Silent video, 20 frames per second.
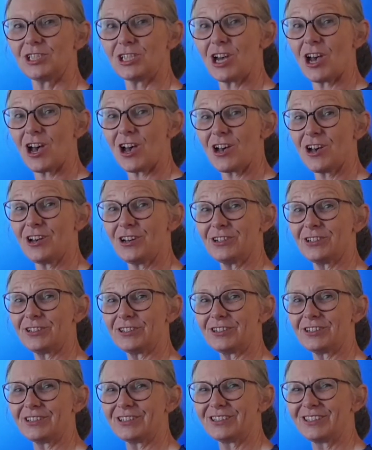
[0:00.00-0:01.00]
Turn.
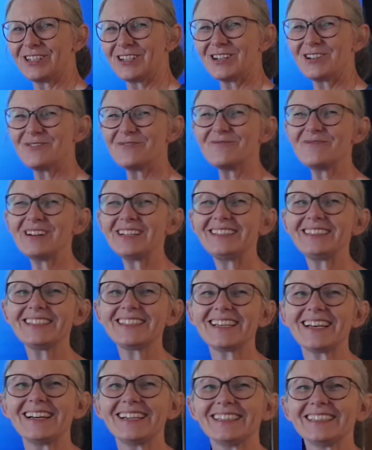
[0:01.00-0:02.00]
Well
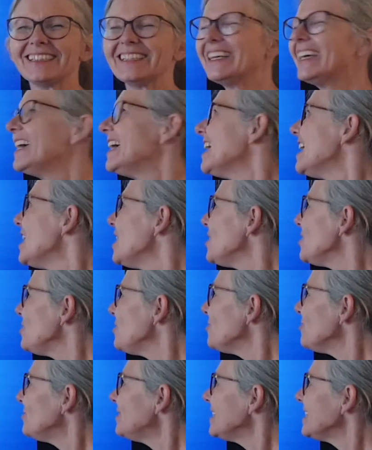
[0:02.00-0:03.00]
done.
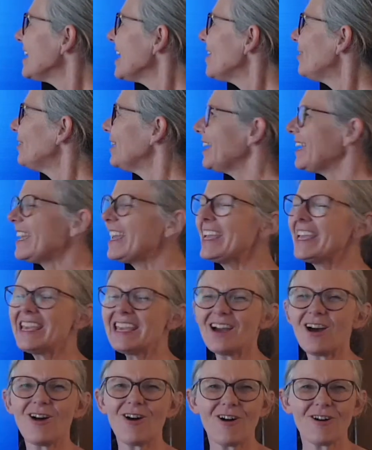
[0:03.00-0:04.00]
Using our ER
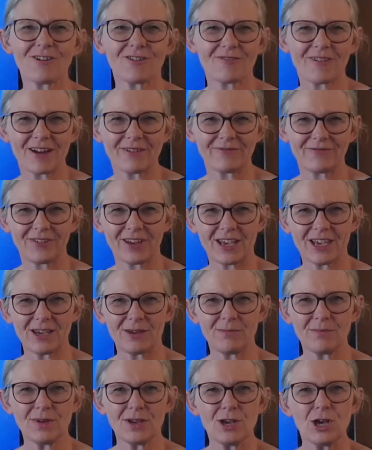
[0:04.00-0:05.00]

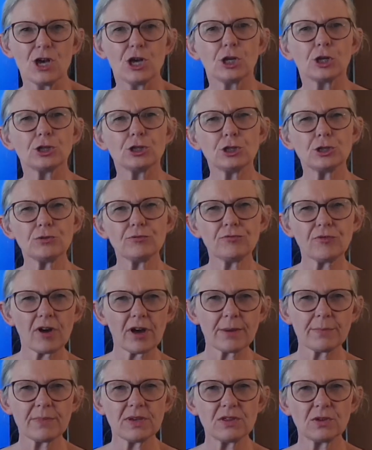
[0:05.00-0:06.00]
grapheme, could you
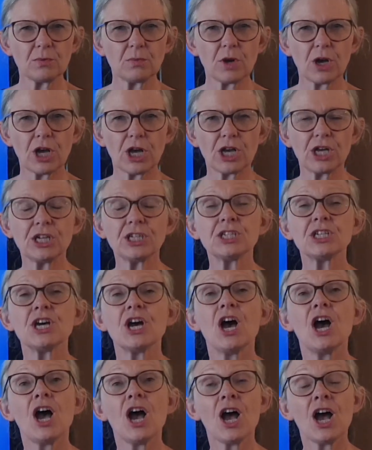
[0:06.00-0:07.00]
write me the word
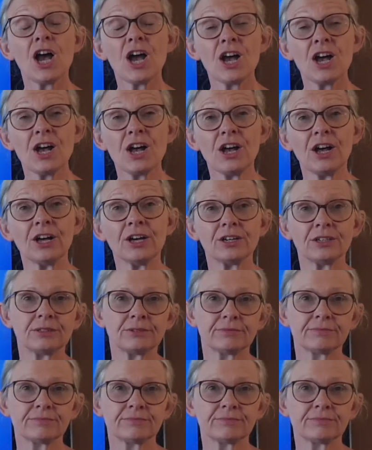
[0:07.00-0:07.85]
her?